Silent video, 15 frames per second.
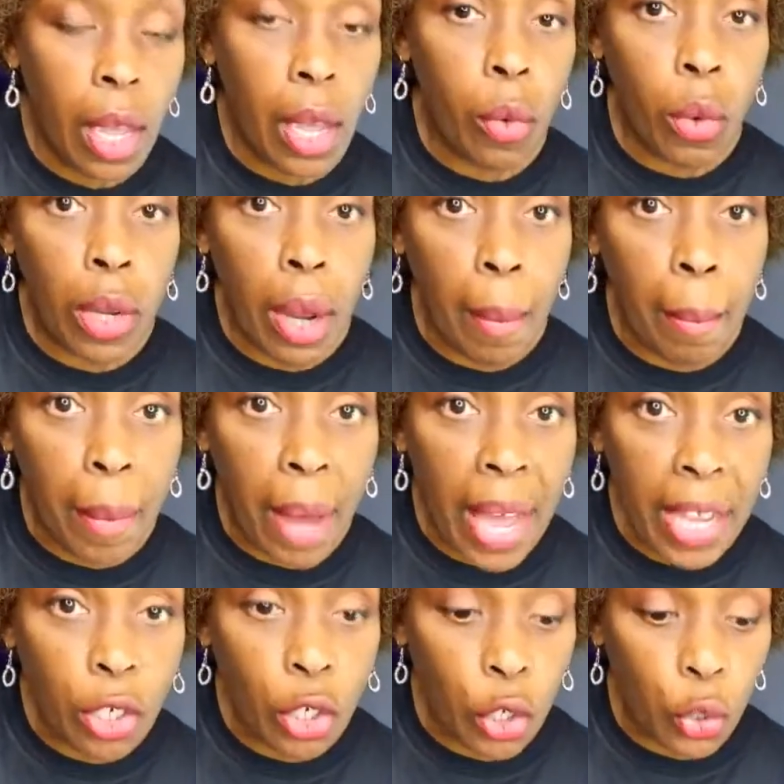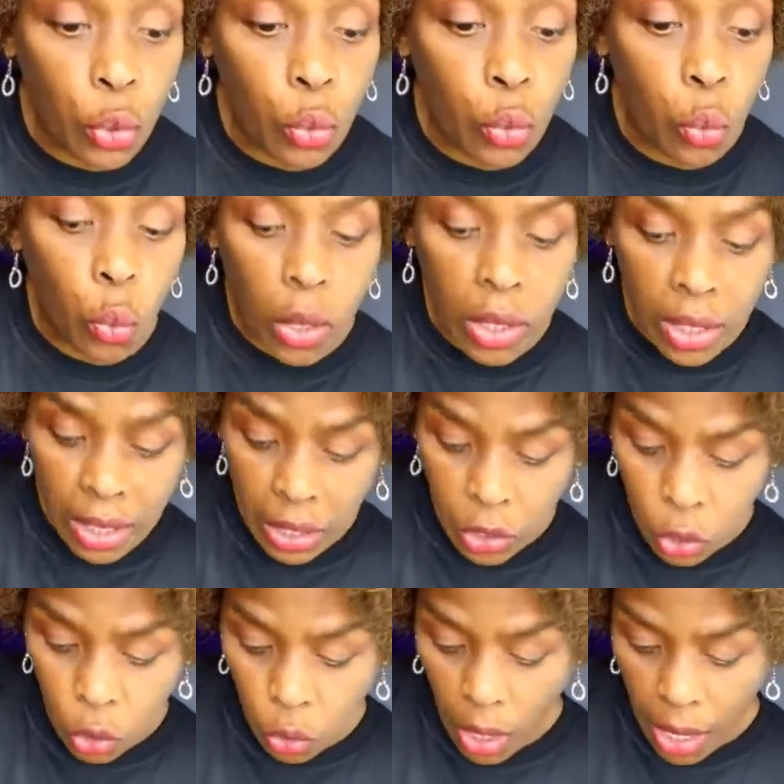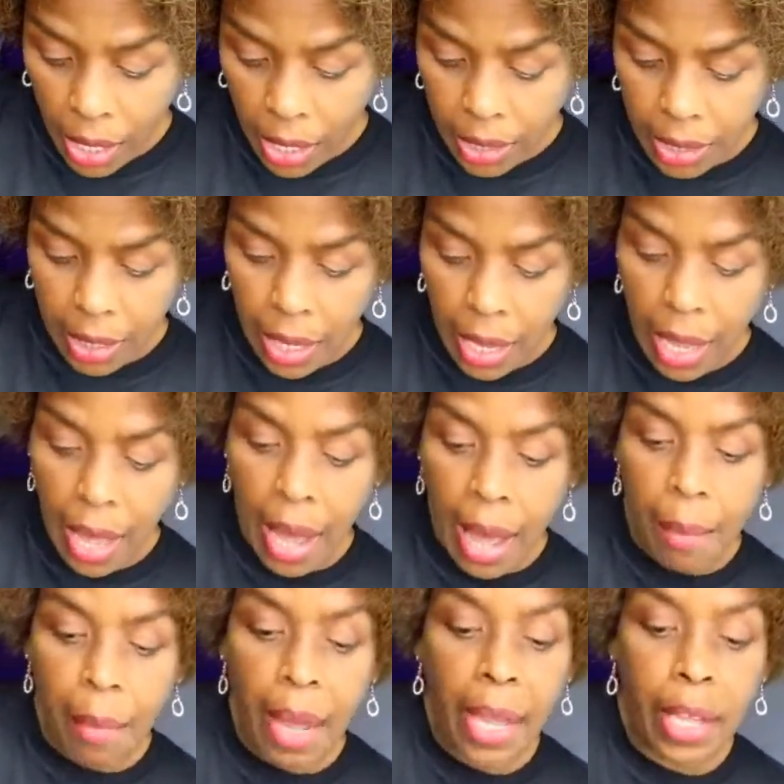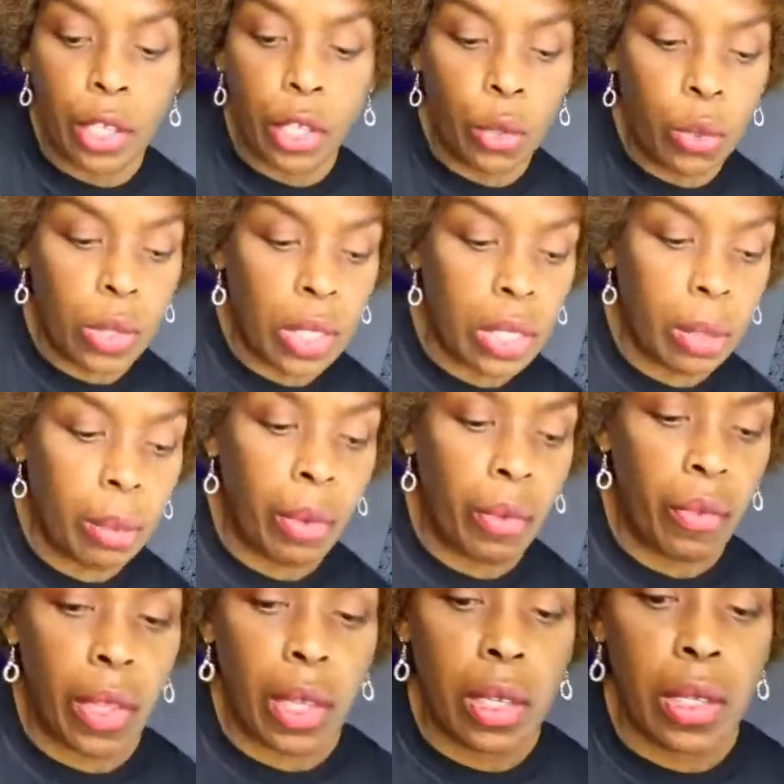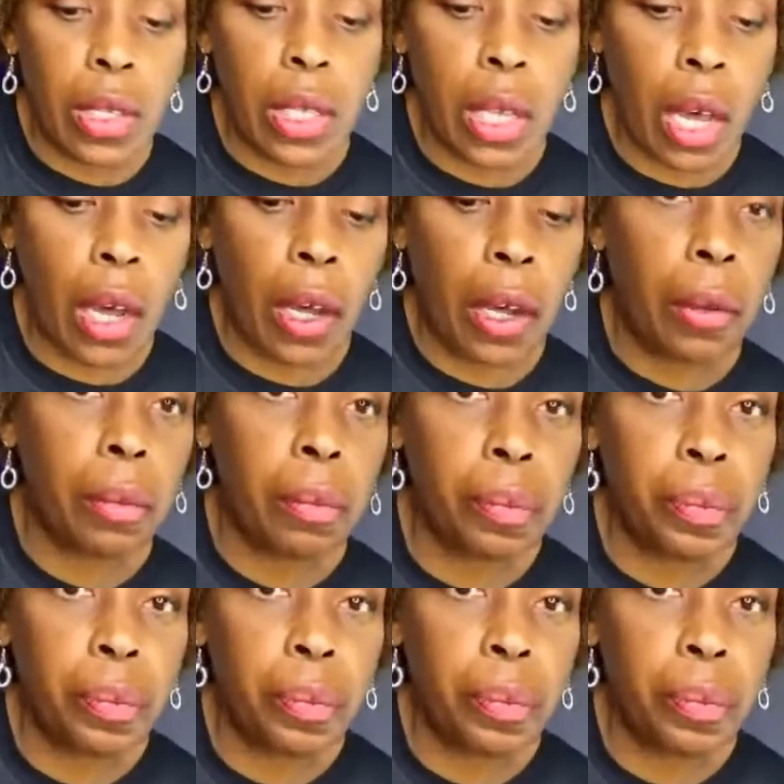And what I might do once this dries, I might use some of this, I